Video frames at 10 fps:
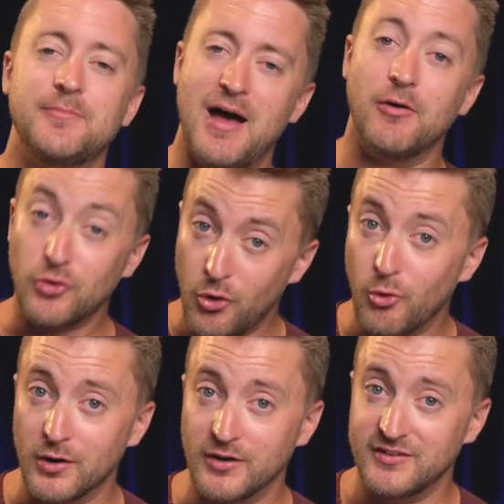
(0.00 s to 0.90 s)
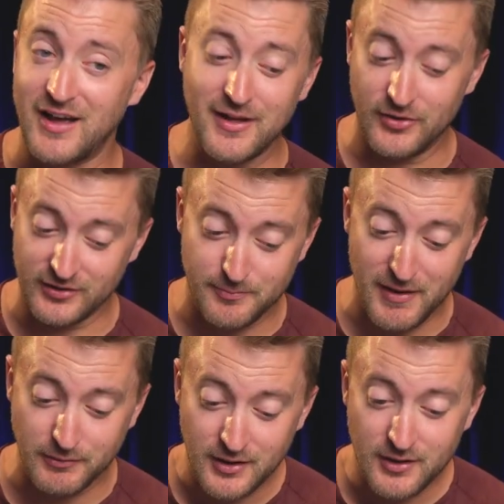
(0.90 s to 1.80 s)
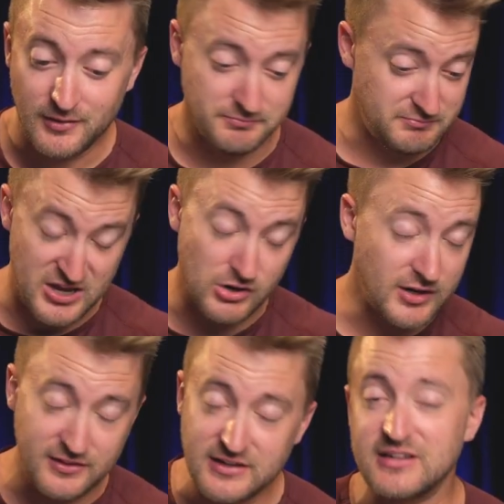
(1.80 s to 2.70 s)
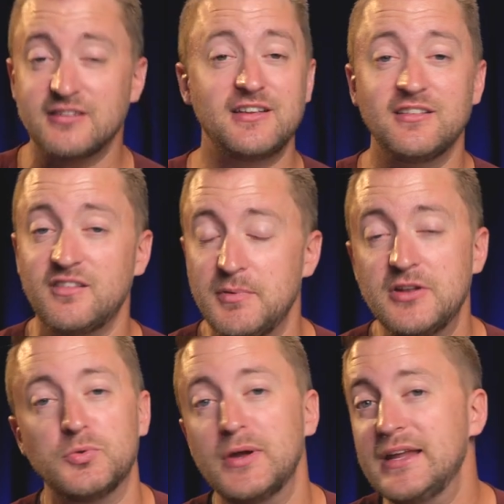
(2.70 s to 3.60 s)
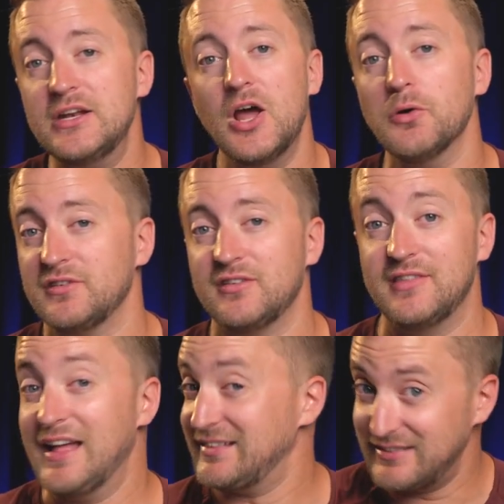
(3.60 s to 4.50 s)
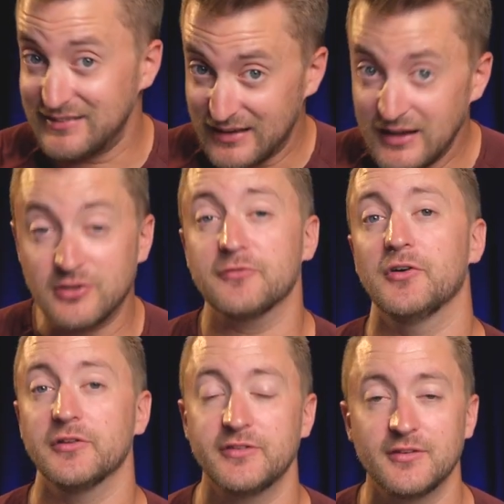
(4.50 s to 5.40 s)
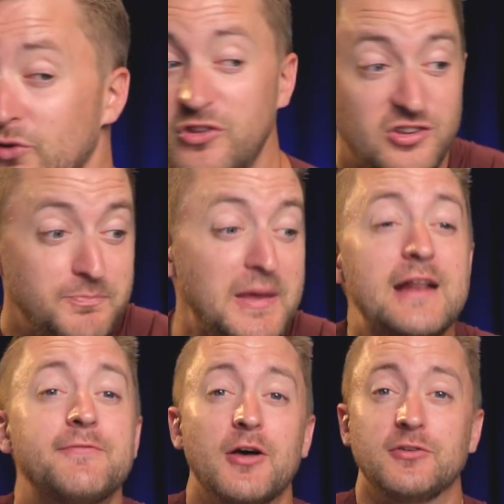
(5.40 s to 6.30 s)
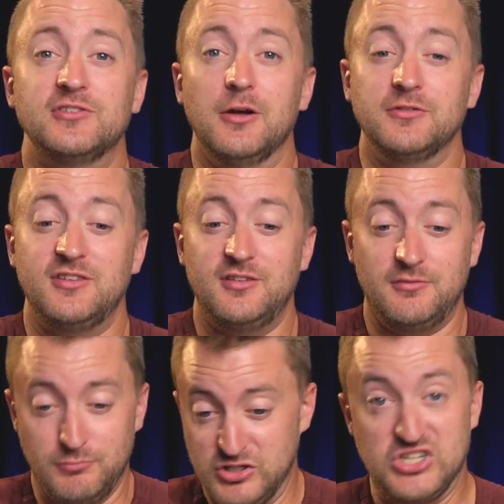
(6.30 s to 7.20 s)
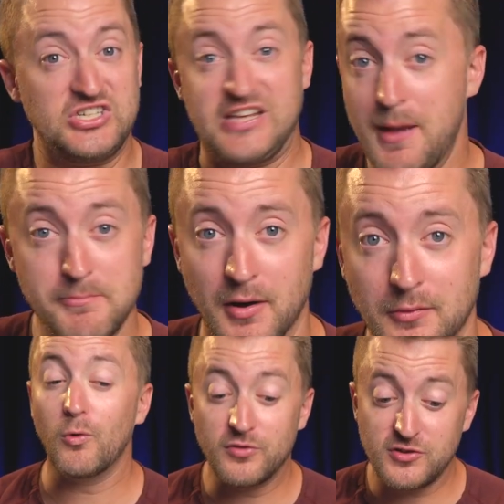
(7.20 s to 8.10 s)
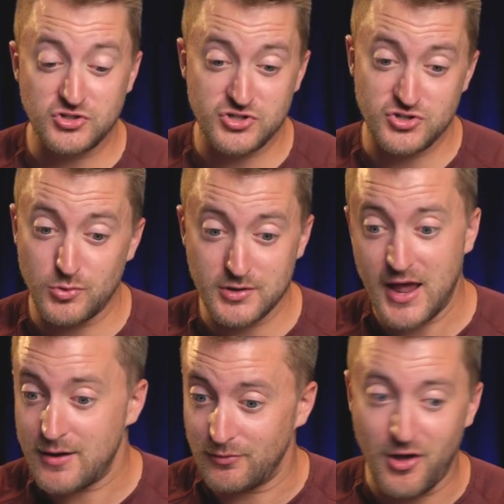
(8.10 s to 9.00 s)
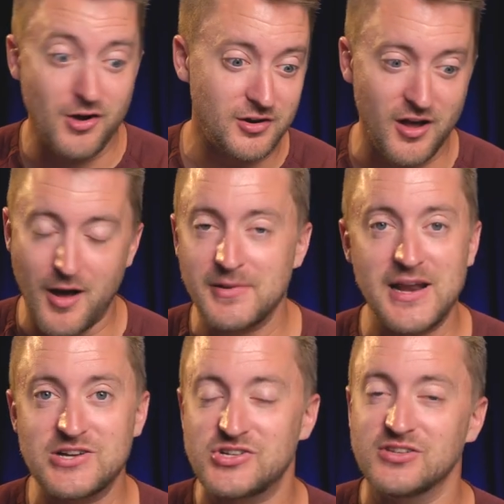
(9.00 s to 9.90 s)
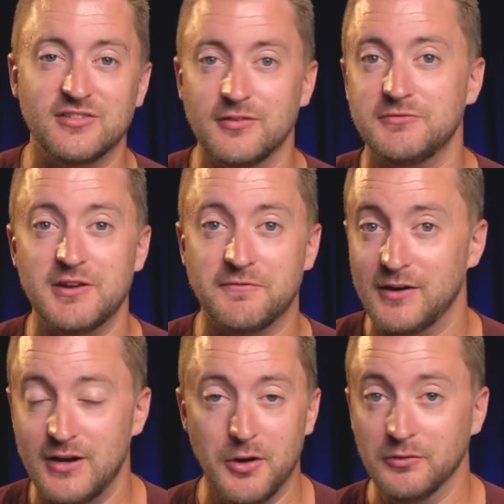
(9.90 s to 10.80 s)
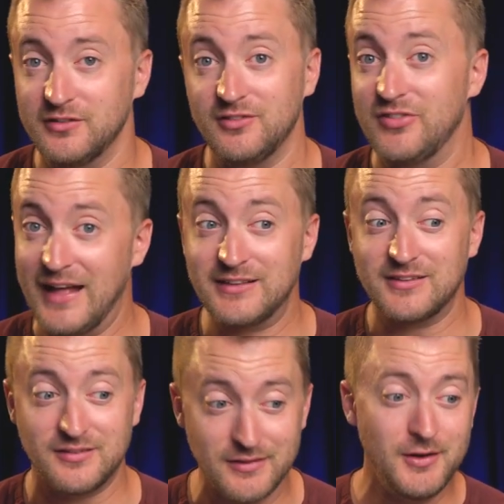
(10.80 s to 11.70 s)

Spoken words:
about chords either, it's about hearing the distance between notes, that's intervals, or the speed of those notes, which is tempo, or the short and long combinations of different notes, that's